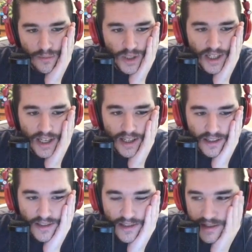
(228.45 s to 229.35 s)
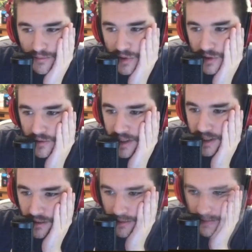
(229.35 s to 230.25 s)
We can add in Subdue
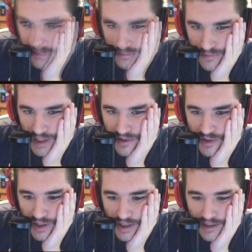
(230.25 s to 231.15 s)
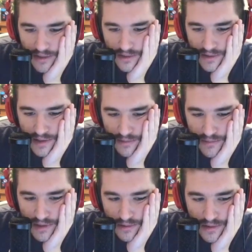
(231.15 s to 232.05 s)
now and try to do
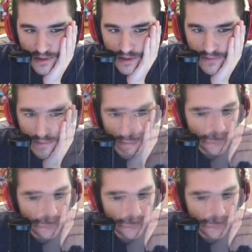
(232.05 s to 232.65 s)
Subdue stuff.